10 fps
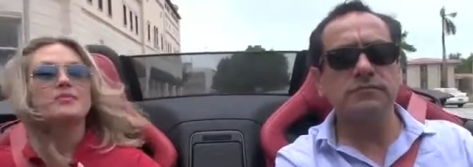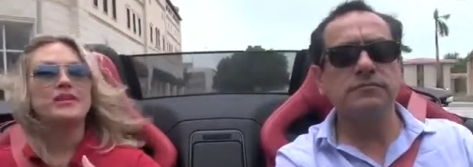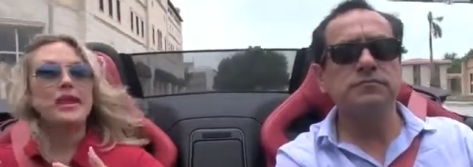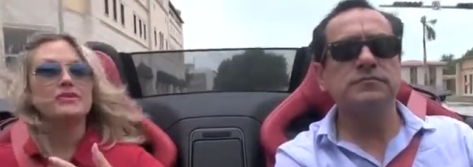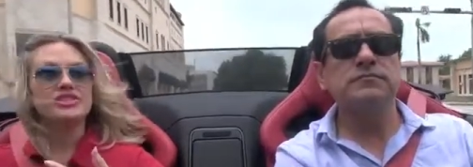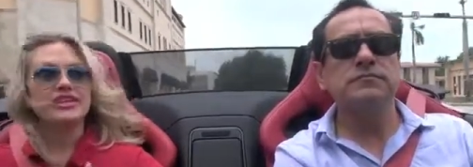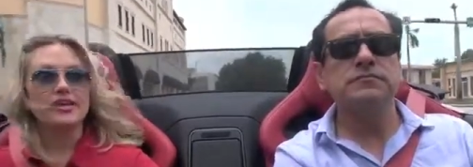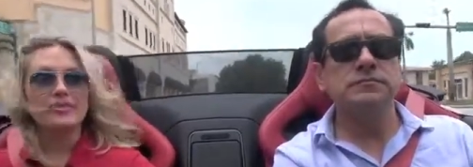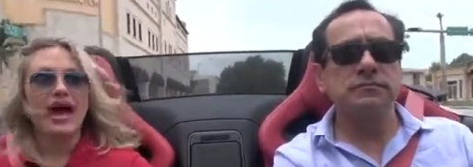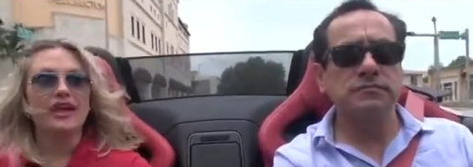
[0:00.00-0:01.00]
Speaker 1: been able to
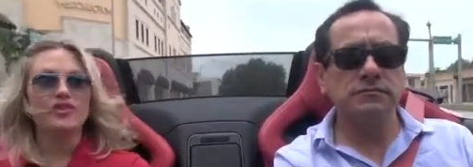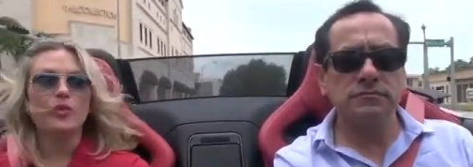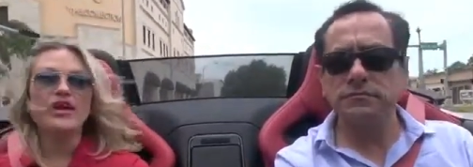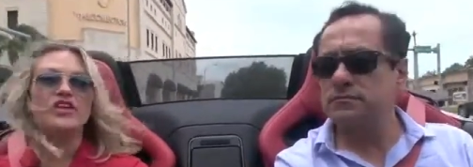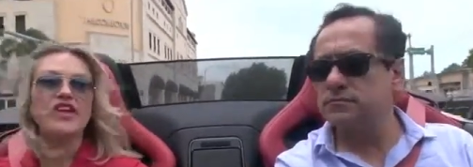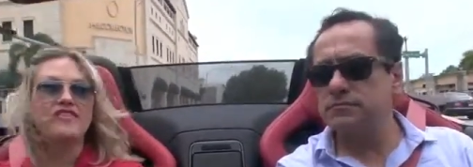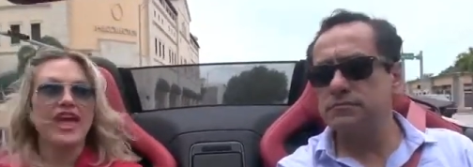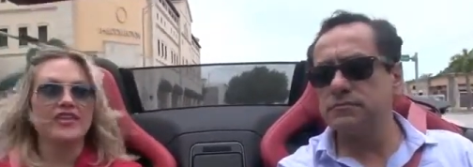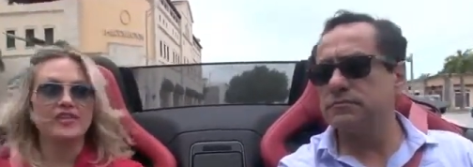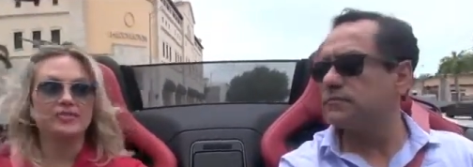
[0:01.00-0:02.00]
get behind the wheel, they've
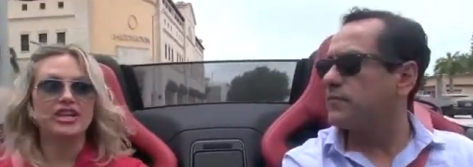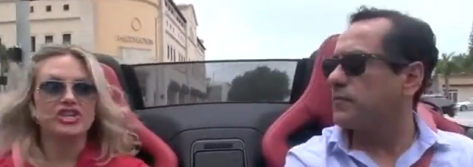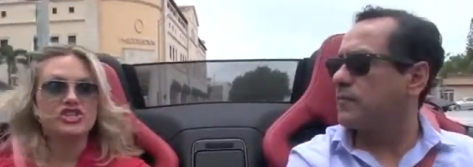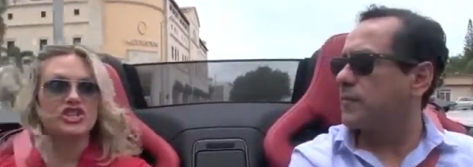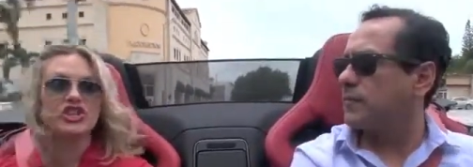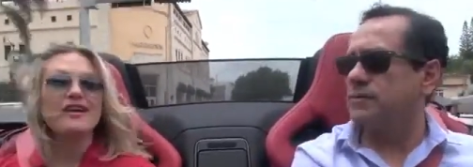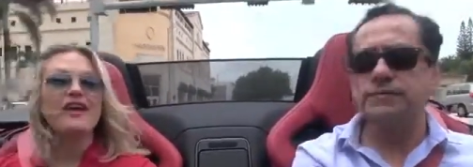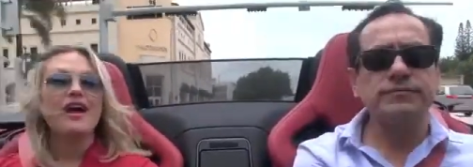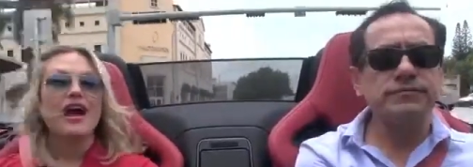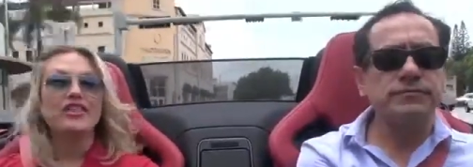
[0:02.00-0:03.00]
had the pleasure.
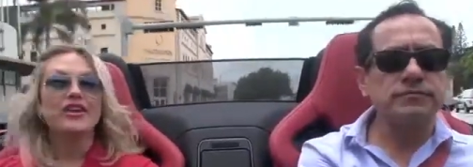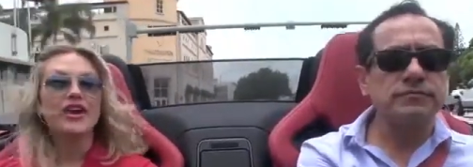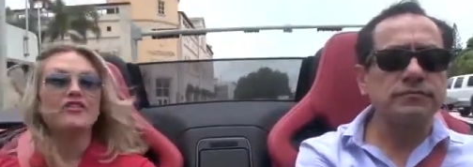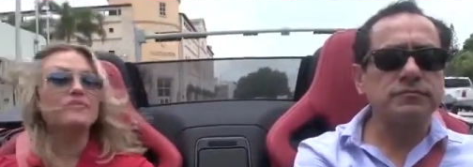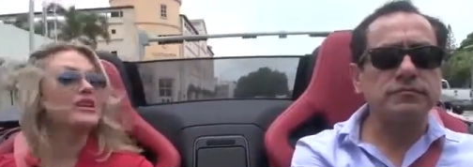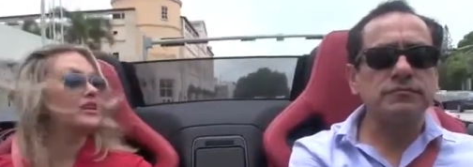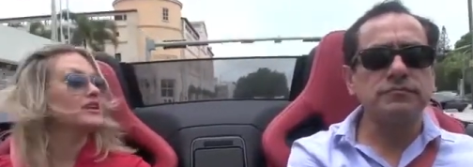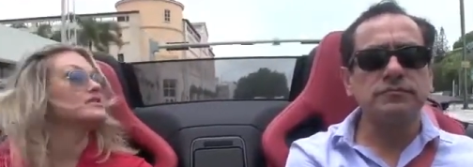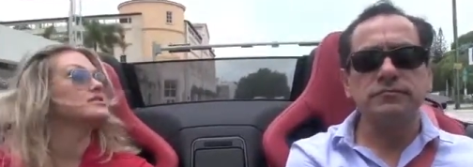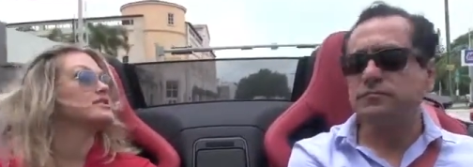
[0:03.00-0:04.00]
Uh, there have been
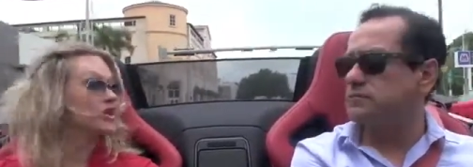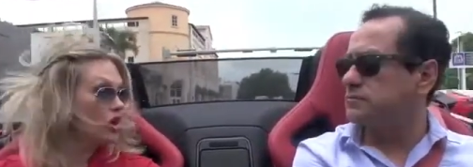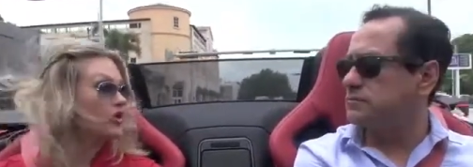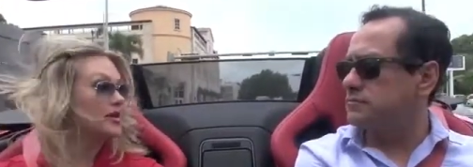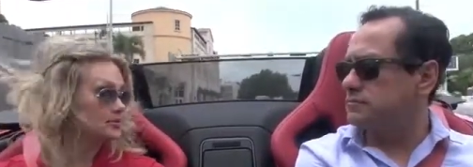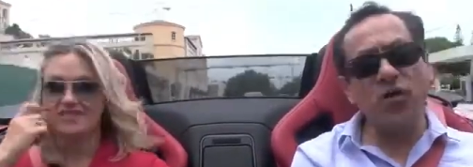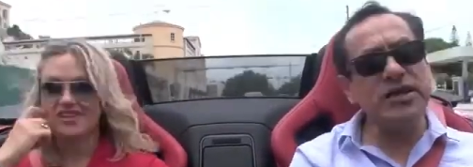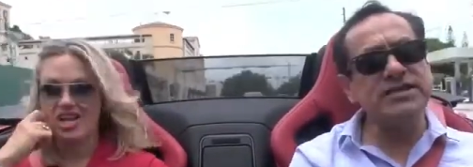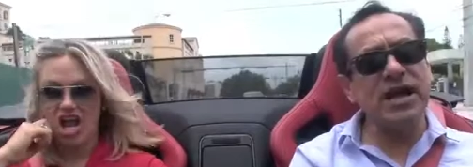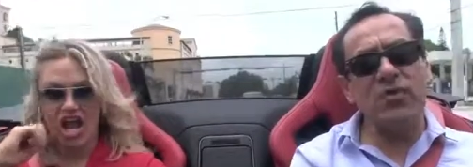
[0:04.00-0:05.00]
zero.
Speaker 2: Comp- oh,
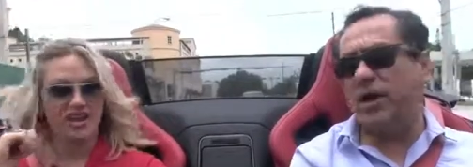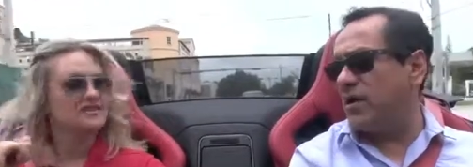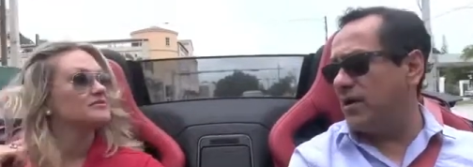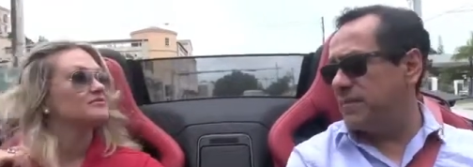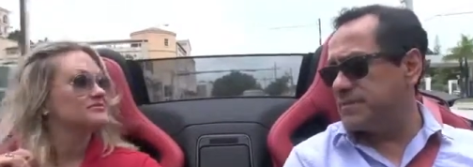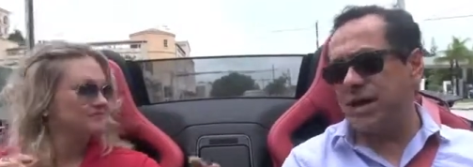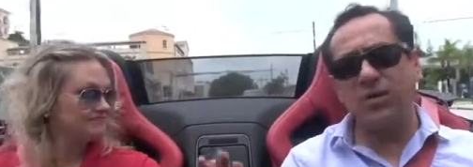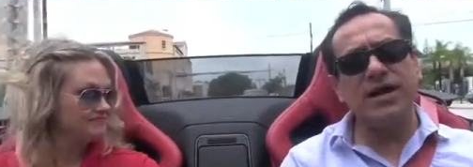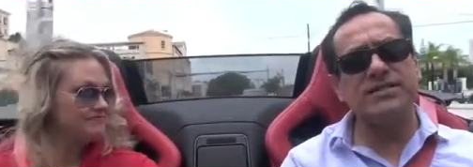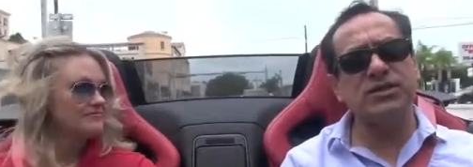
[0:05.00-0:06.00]
Jaguar, um,
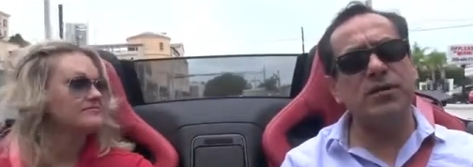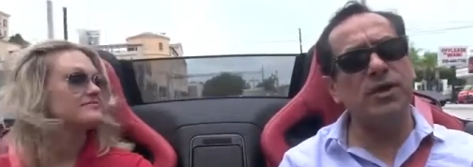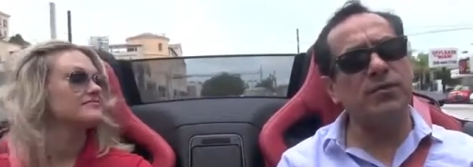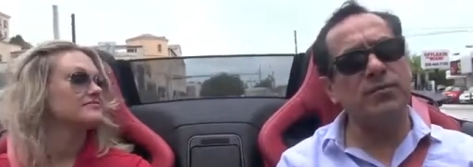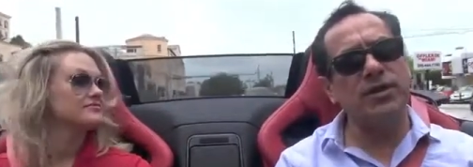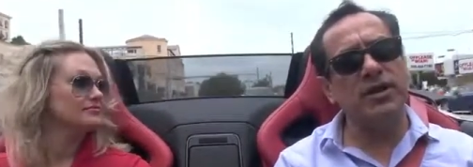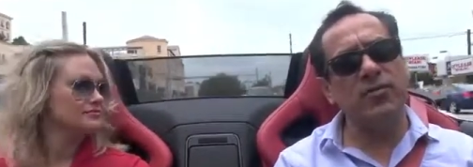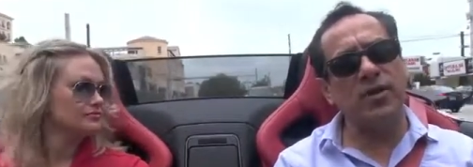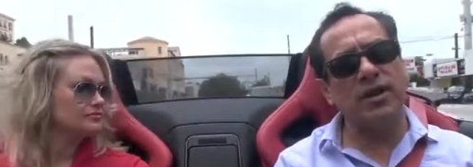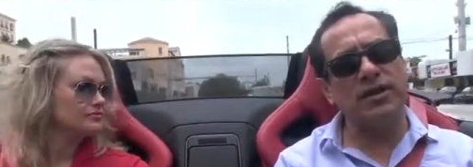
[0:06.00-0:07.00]
Jaguar has come up really
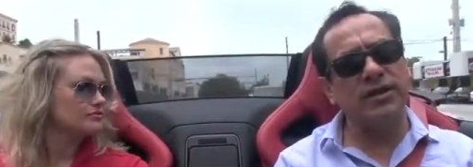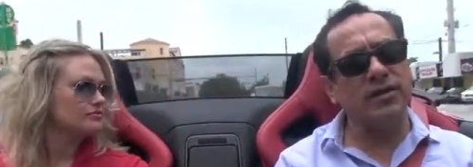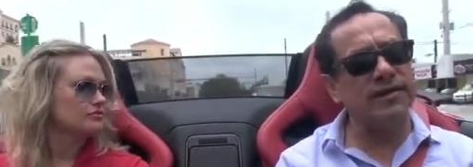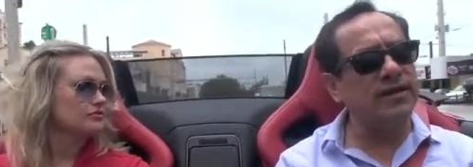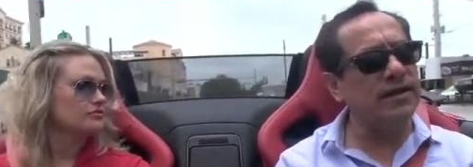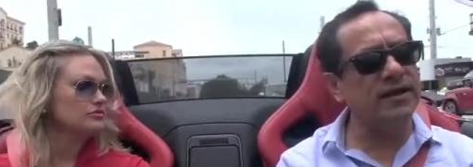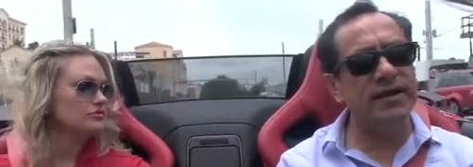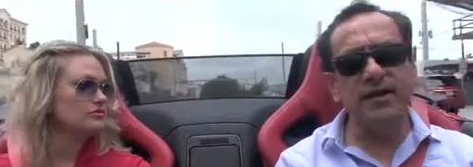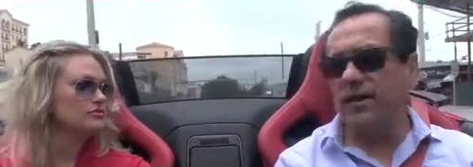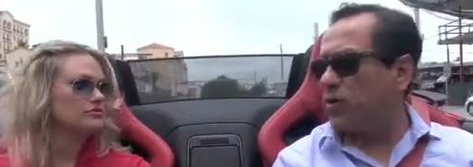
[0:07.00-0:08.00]
well in all the
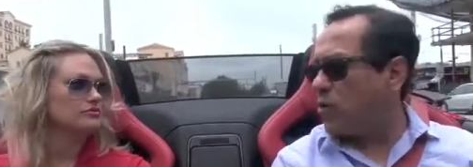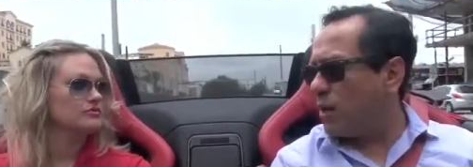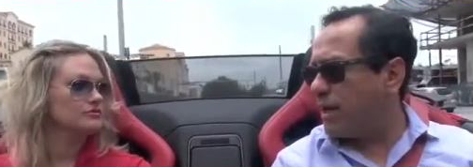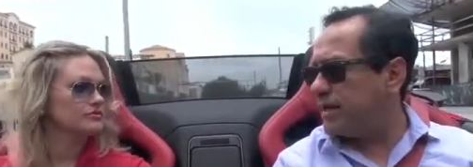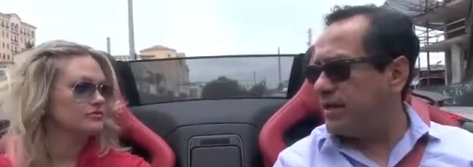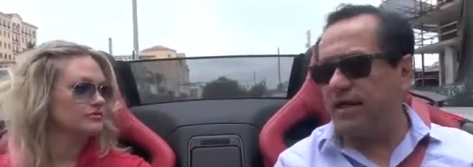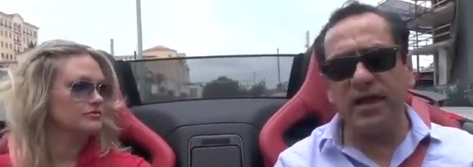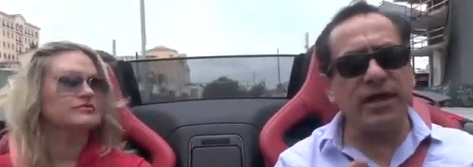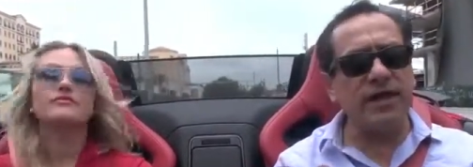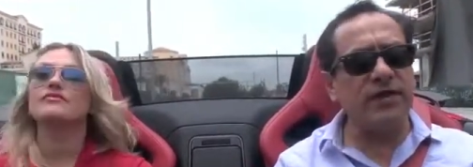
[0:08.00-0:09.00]
quality
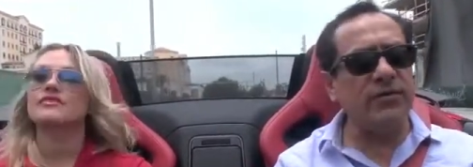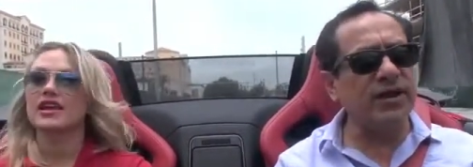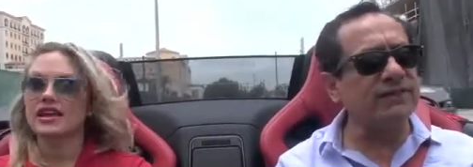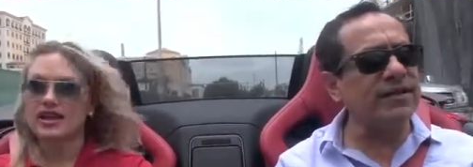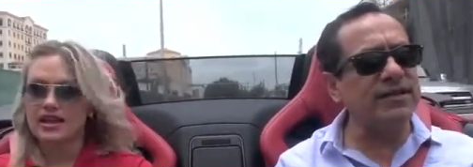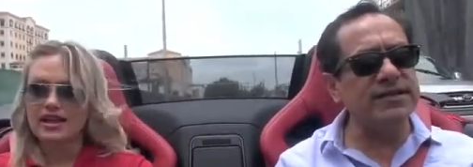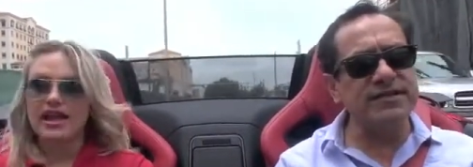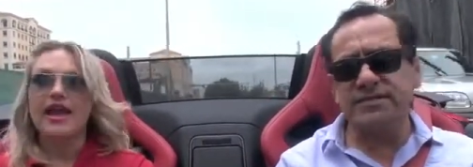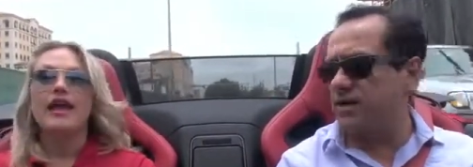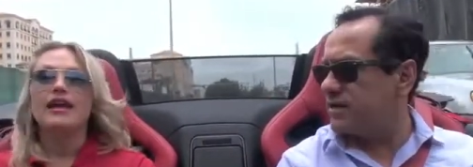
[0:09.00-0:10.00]
and uh,
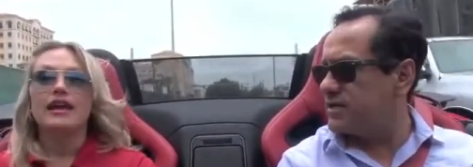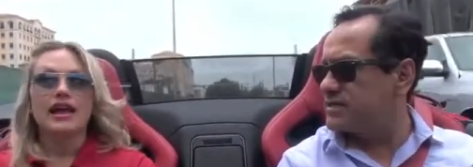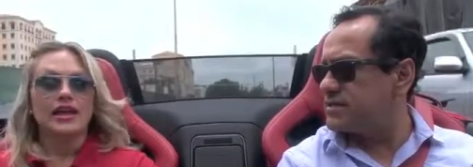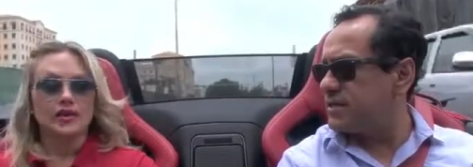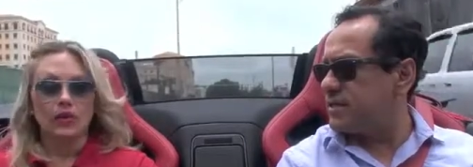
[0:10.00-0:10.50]
reliability studies